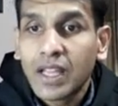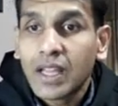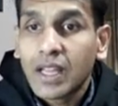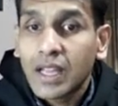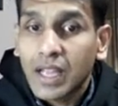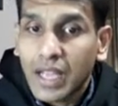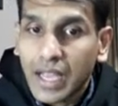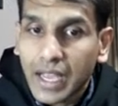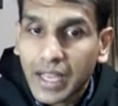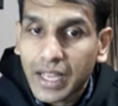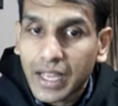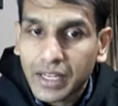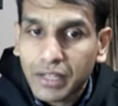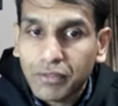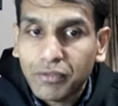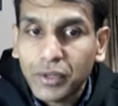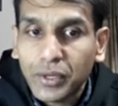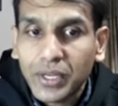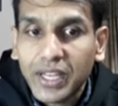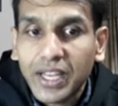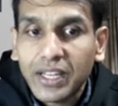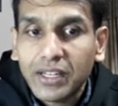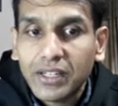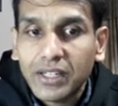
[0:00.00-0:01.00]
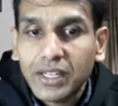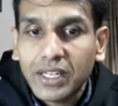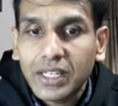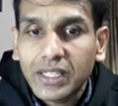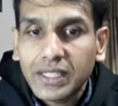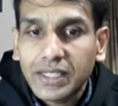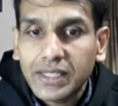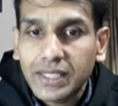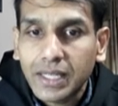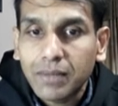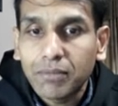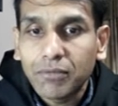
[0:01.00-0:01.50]
And if you get
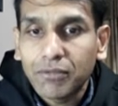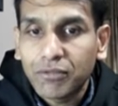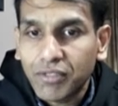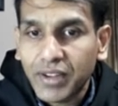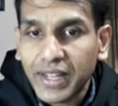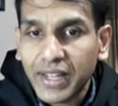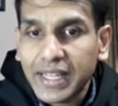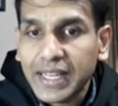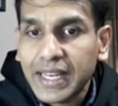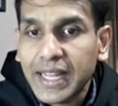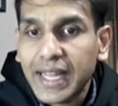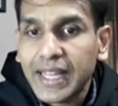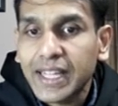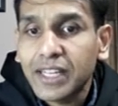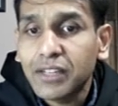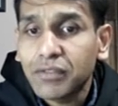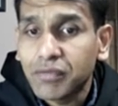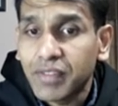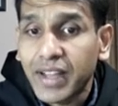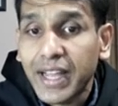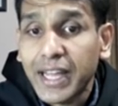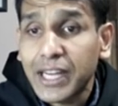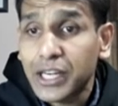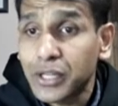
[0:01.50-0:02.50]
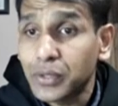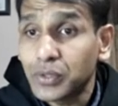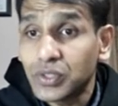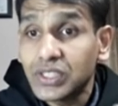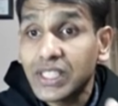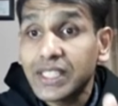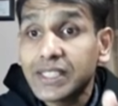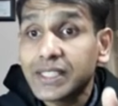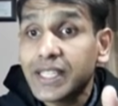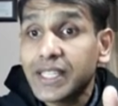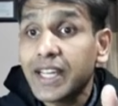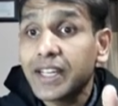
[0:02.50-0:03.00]
some finite values,
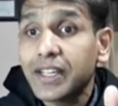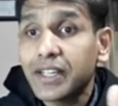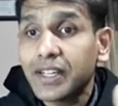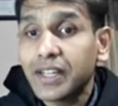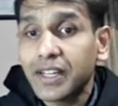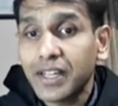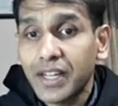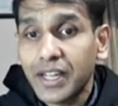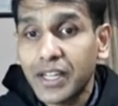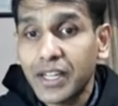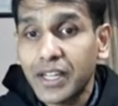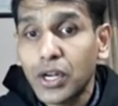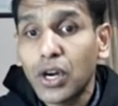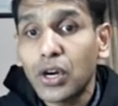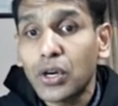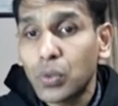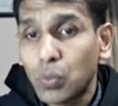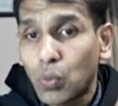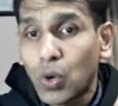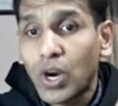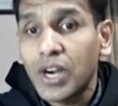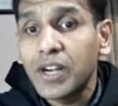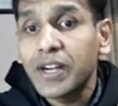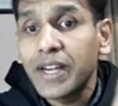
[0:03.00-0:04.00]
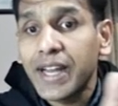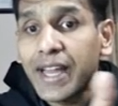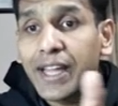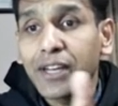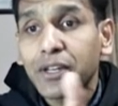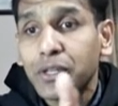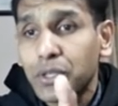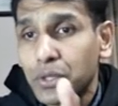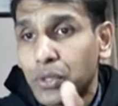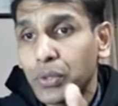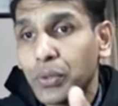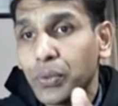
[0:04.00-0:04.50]
just like I got 1
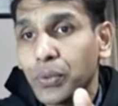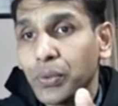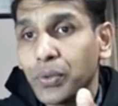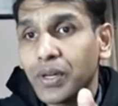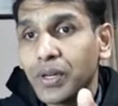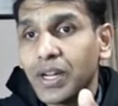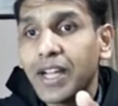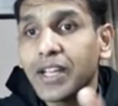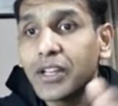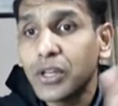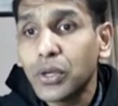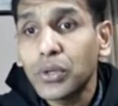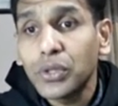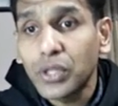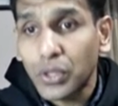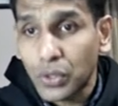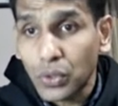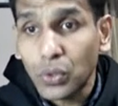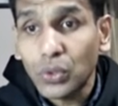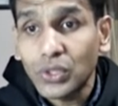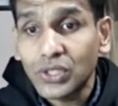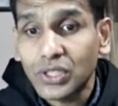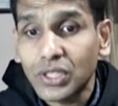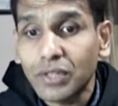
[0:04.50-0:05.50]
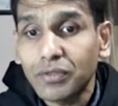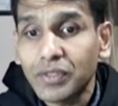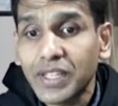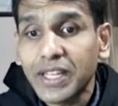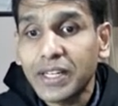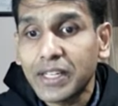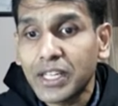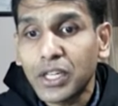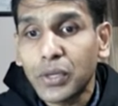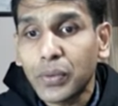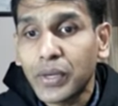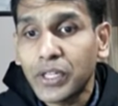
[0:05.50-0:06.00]
and 2, I know the roots of that
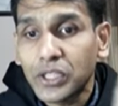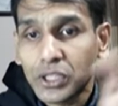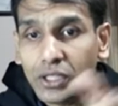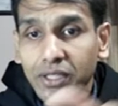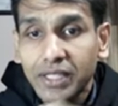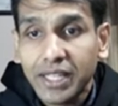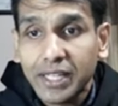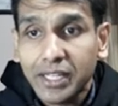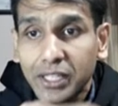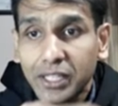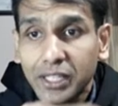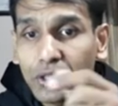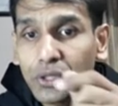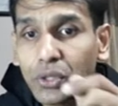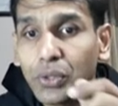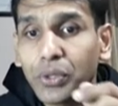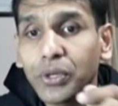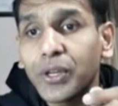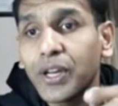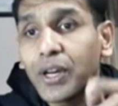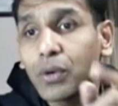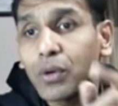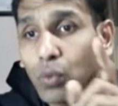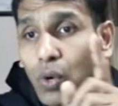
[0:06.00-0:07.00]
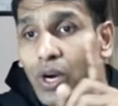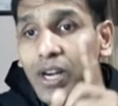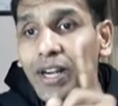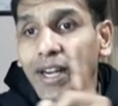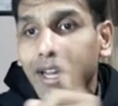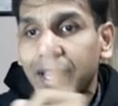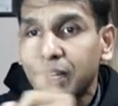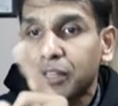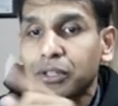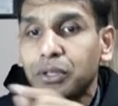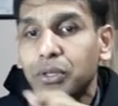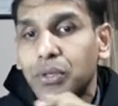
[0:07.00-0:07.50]
equation that I showed you are 1
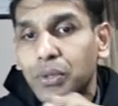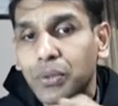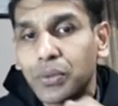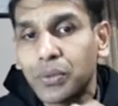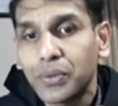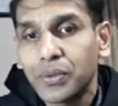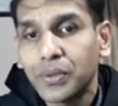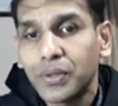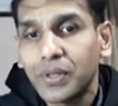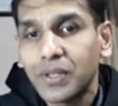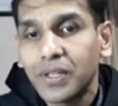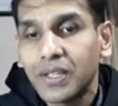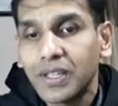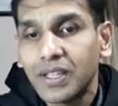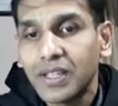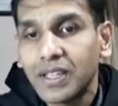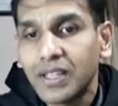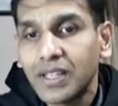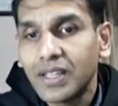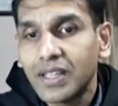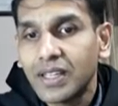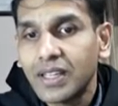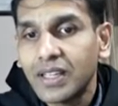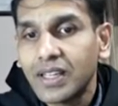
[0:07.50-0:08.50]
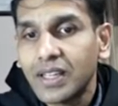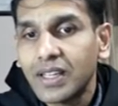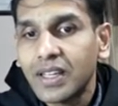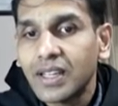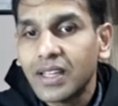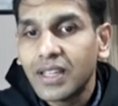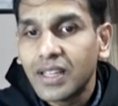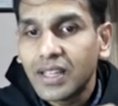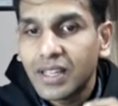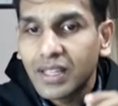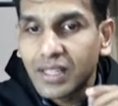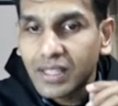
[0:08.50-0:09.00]
and 2.
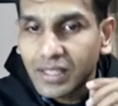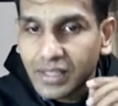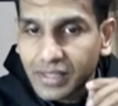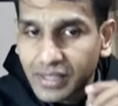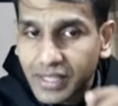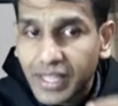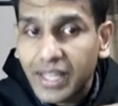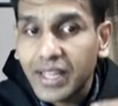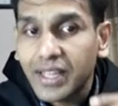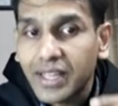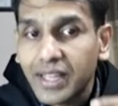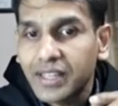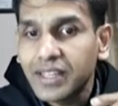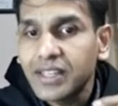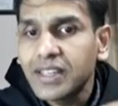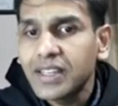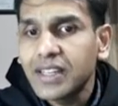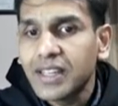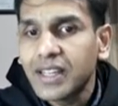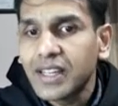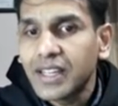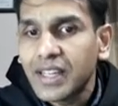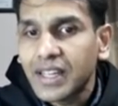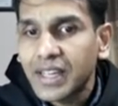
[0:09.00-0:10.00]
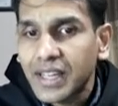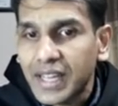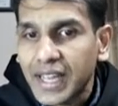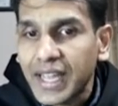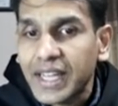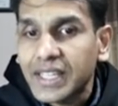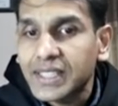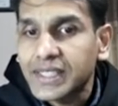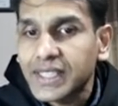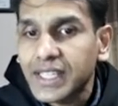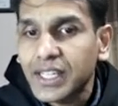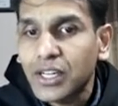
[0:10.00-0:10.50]
Then
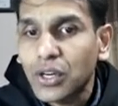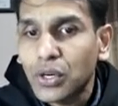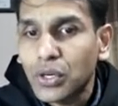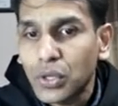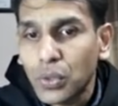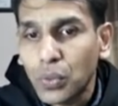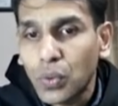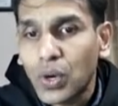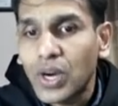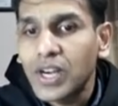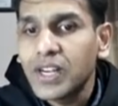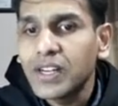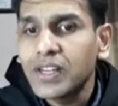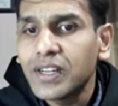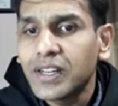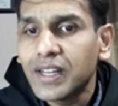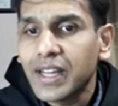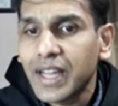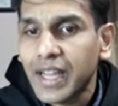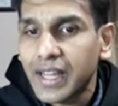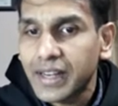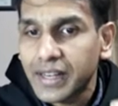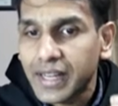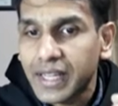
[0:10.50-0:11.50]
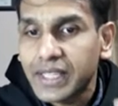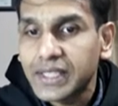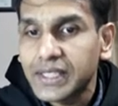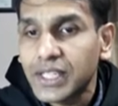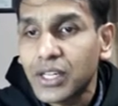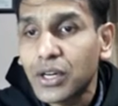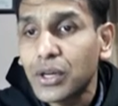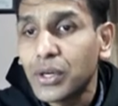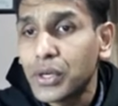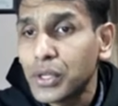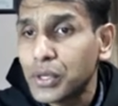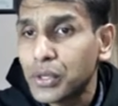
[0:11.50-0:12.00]
x equal to 1 and x
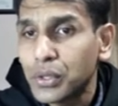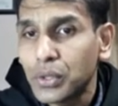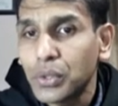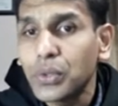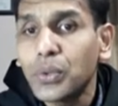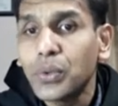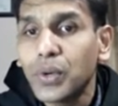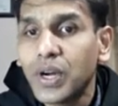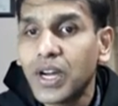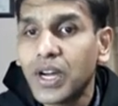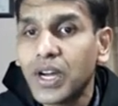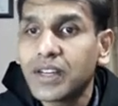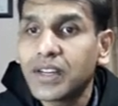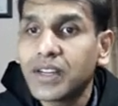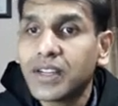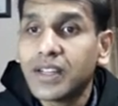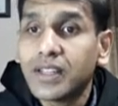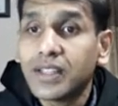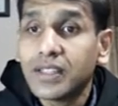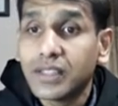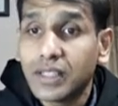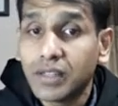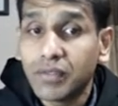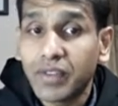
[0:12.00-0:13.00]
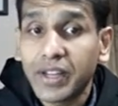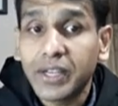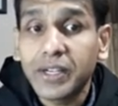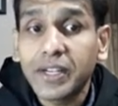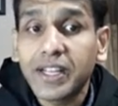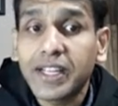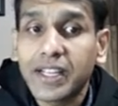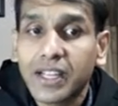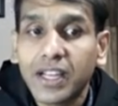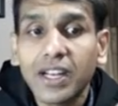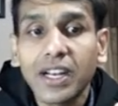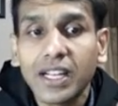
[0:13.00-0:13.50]
equal to 2 are the
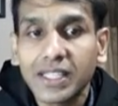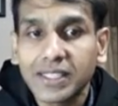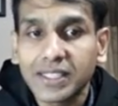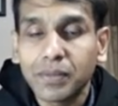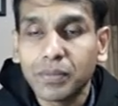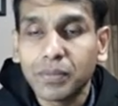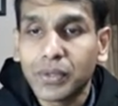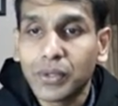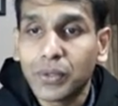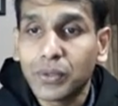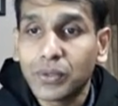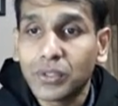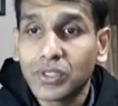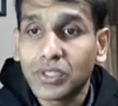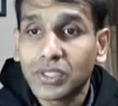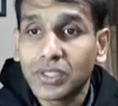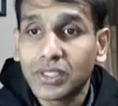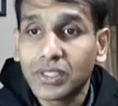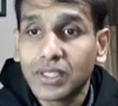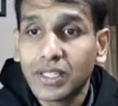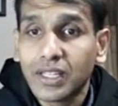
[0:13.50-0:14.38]
vertical asymptotes.